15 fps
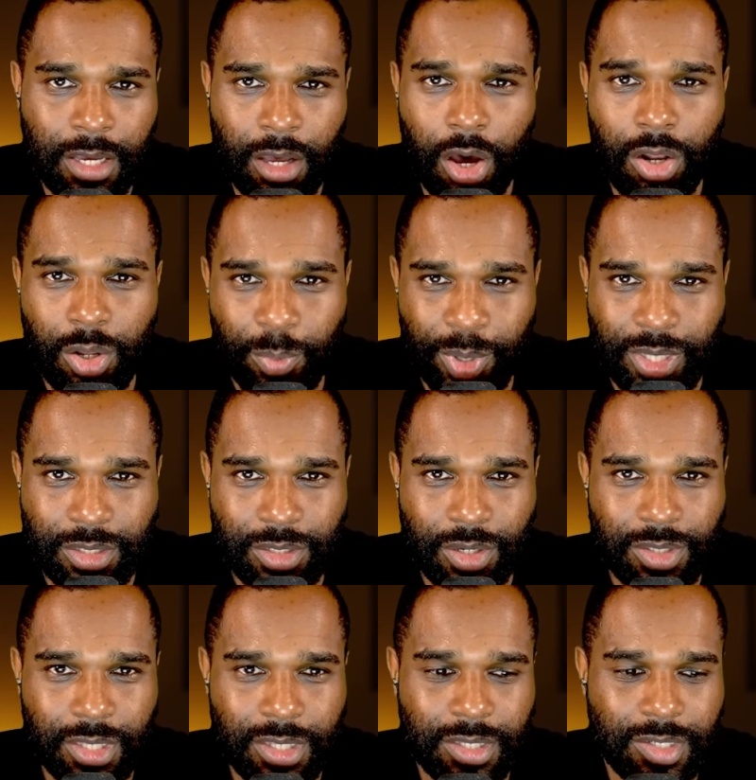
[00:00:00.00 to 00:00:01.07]
Colapinto
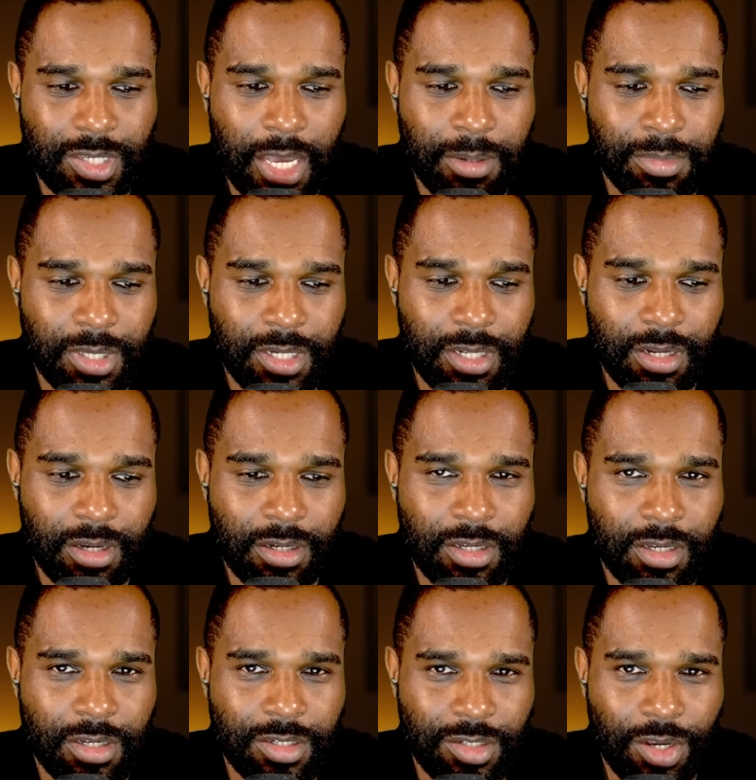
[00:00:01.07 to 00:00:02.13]
did the same, did he not?
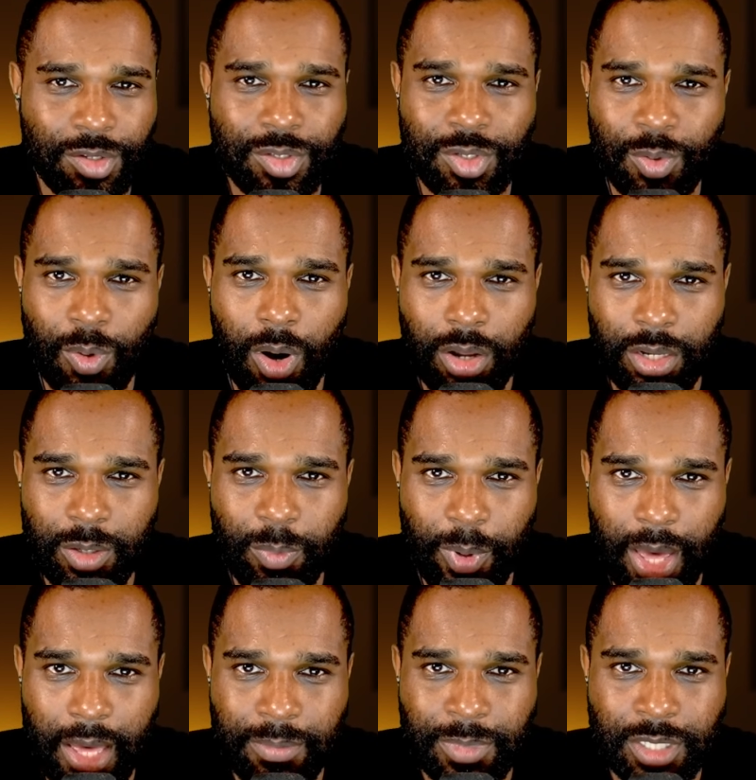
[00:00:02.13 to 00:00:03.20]
So too Ollie
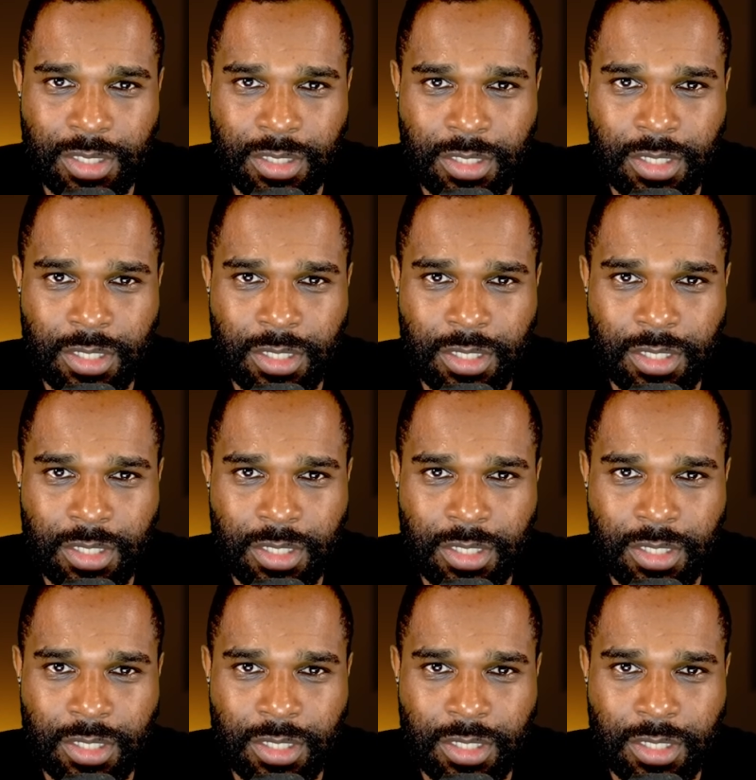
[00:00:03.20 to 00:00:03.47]
Behrman.